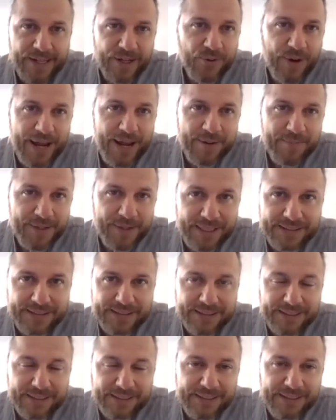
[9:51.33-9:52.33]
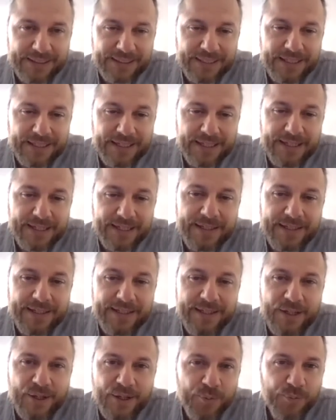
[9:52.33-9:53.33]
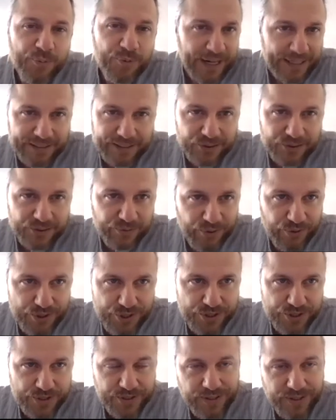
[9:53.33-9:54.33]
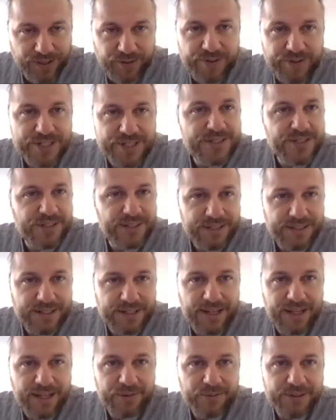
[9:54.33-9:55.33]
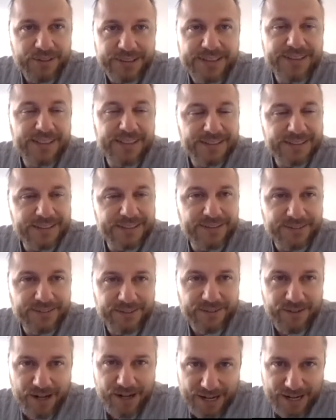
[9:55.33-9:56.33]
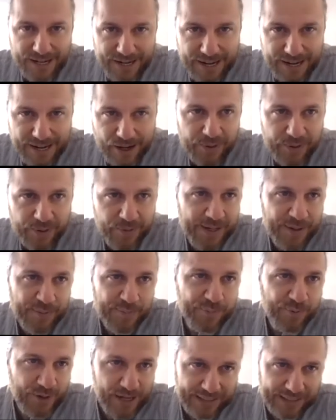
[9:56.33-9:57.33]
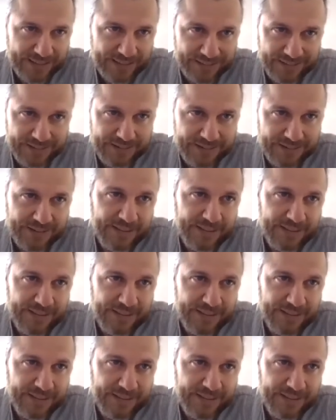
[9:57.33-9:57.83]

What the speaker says: ran basically a practice version of the study that I will discuss right now. We ran a practice